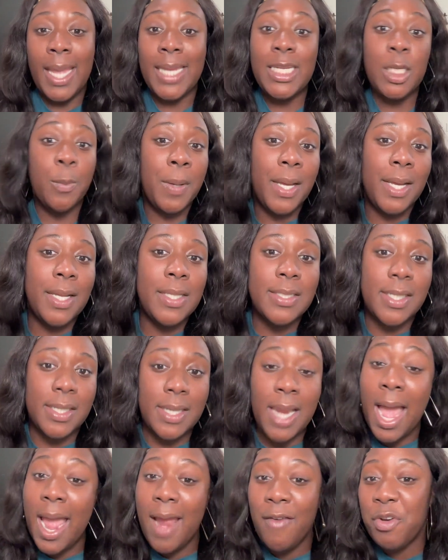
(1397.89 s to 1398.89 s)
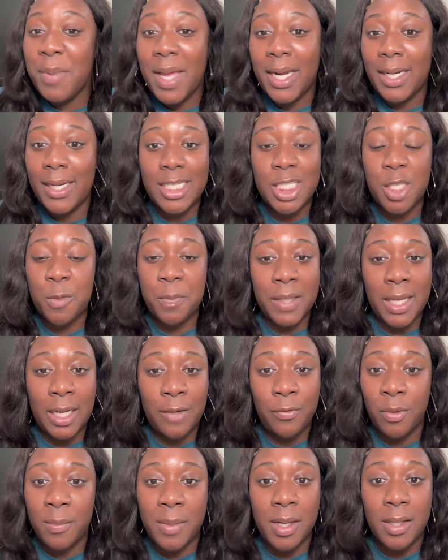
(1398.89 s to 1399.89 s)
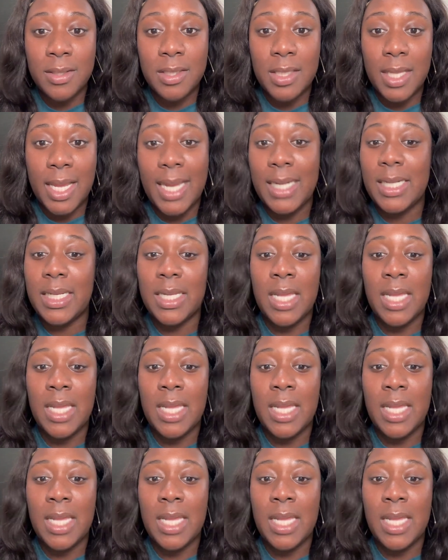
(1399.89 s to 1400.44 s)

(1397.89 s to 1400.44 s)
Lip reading: It depends. Not everybody needs to plan for months.